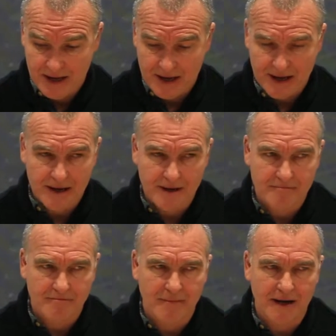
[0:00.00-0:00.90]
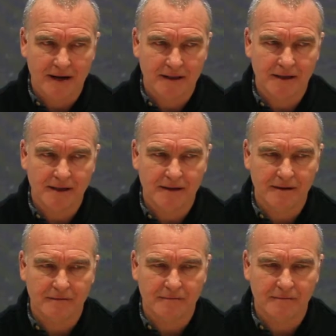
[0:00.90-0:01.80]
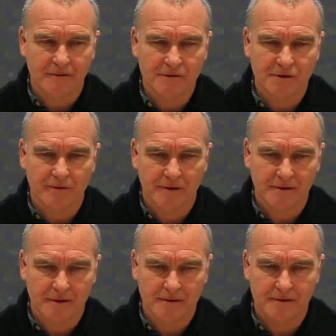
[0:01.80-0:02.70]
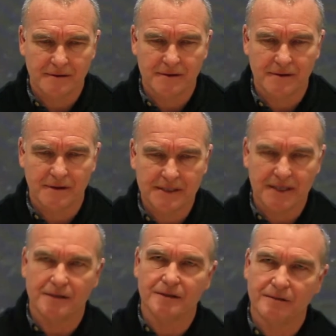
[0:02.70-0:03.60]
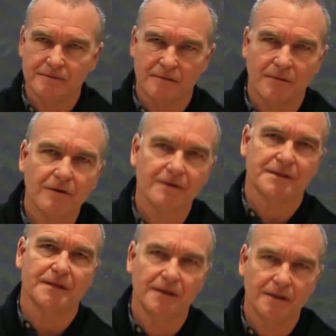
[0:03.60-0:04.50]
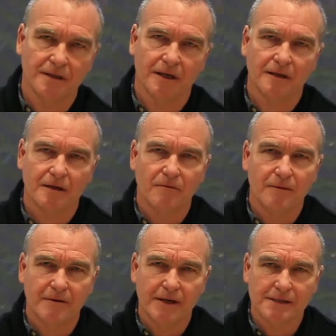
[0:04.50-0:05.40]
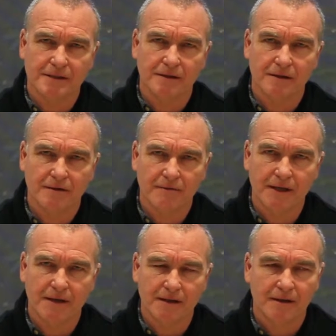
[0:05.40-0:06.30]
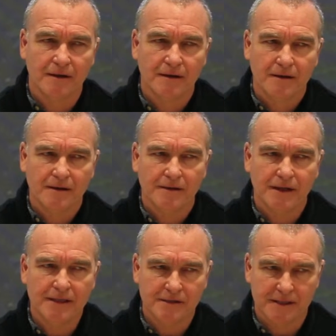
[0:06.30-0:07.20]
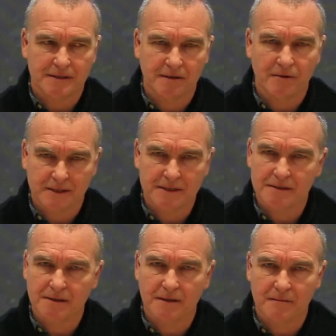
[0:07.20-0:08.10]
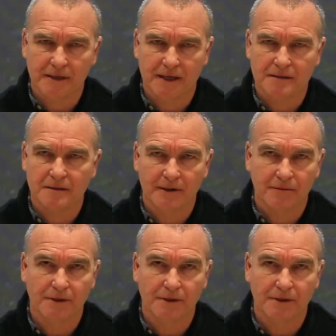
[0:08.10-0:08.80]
I think once we're on the territory of democracy and cooperation, there are really interesting questions that can be asked about